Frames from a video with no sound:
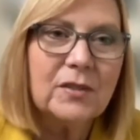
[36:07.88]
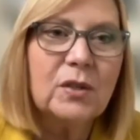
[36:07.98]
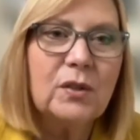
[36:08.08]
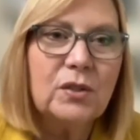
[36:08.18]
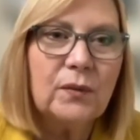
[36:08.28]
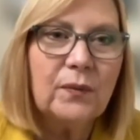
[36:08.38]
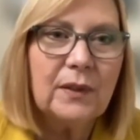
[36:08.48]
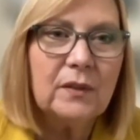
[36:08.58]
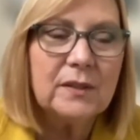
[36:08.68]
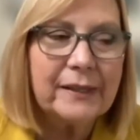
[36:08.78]
So did you
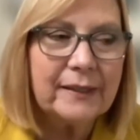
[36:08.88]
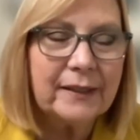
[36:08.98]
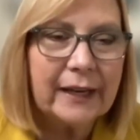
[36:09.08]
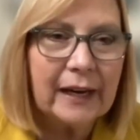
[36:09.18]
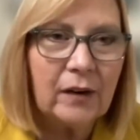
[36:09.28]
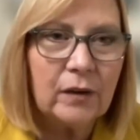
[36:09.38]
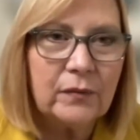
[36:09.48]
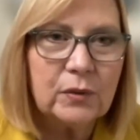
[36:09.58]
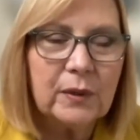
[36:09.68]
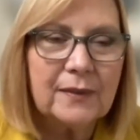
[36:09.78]
feel taken care
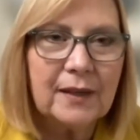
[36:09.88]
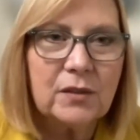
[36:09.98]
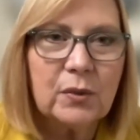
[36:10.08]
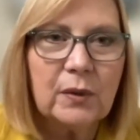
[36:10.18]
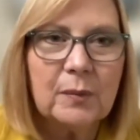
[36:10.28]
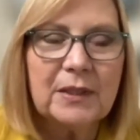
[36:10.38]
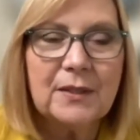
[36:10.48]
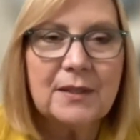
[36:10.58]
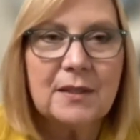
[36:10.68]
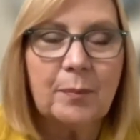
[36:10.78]
of during that tour?
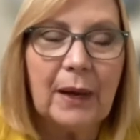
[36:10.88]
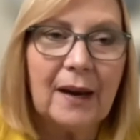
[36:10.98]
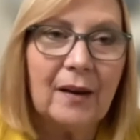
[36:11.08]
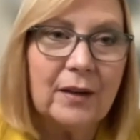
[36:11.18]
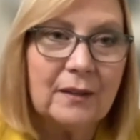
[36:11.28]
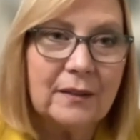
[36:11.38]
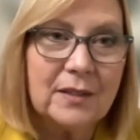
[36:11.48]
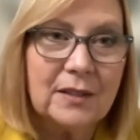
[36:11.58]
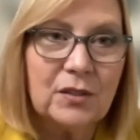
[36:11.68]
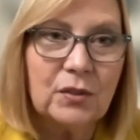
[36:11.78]
Because as a parent
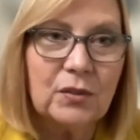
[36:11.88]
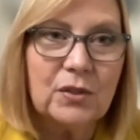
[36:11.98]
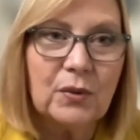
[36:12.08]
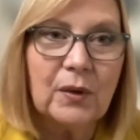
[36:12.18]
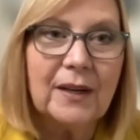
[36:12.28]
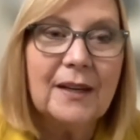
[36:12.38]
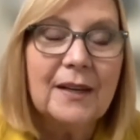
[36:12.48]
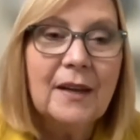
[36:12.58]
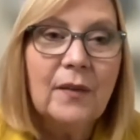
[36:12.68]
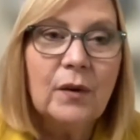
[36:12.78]
listening to your story,
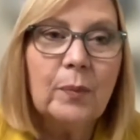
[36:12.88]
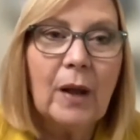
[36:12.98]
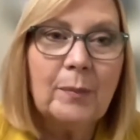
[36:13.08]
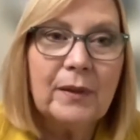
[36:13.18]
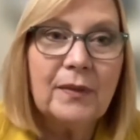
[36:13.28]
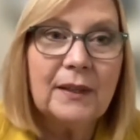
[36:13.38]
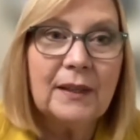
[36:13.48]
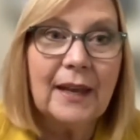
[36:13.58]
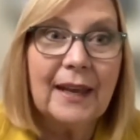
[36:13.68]
they're probably thinking